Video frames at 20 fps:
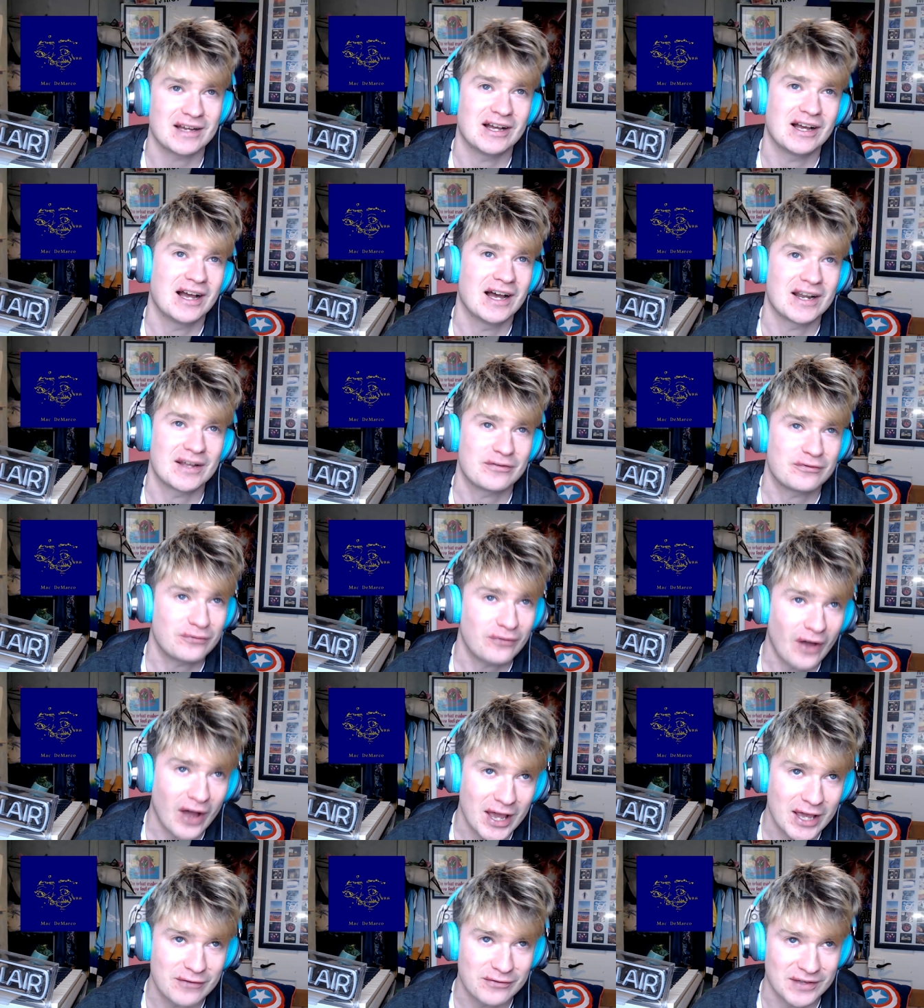at a
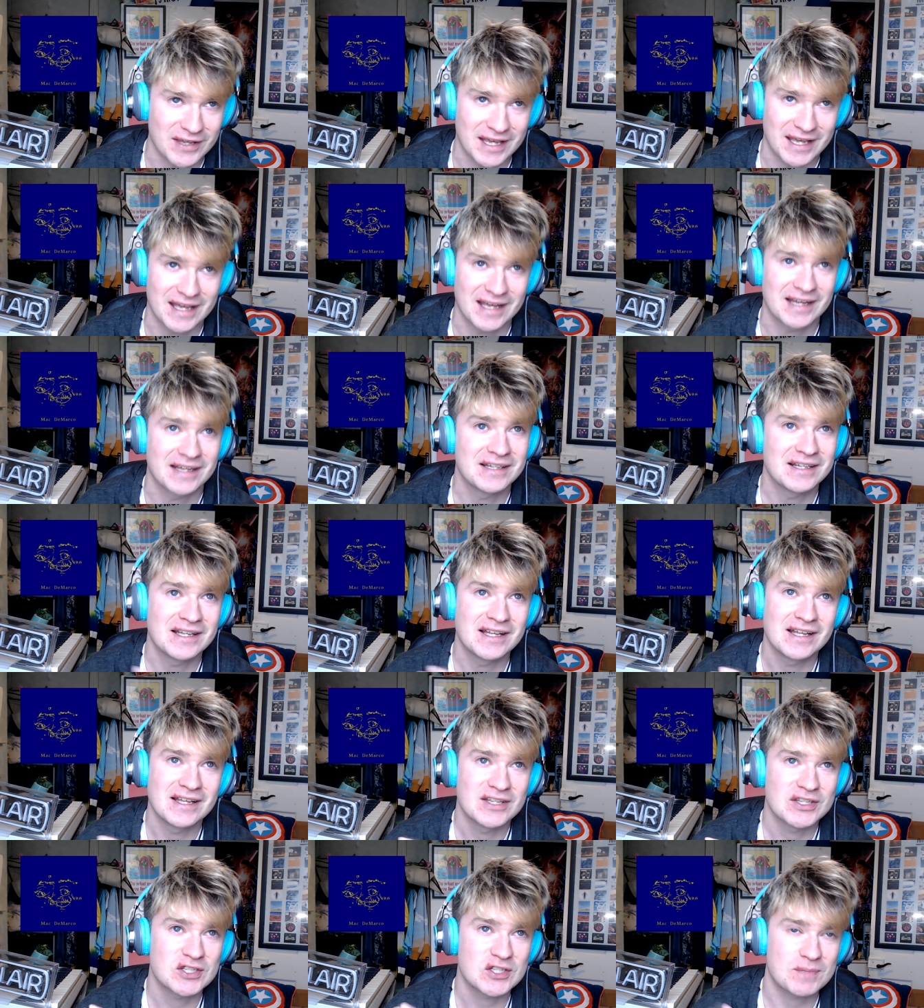5-year
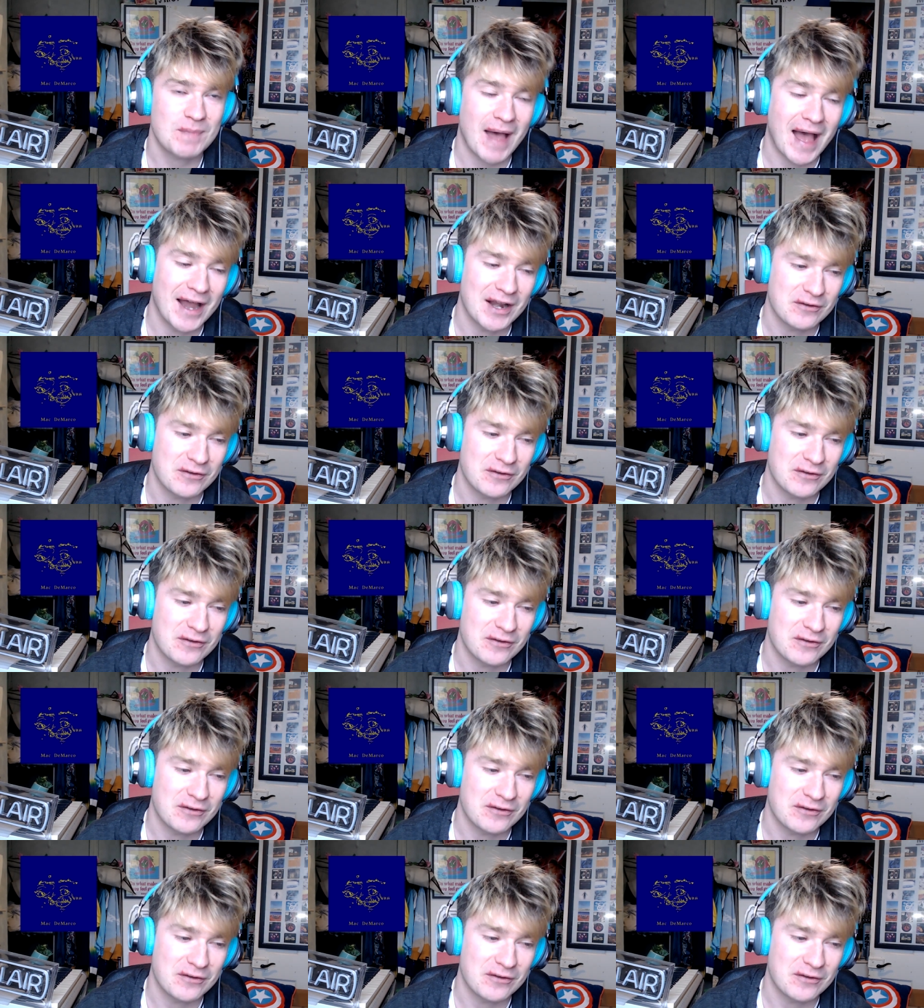span of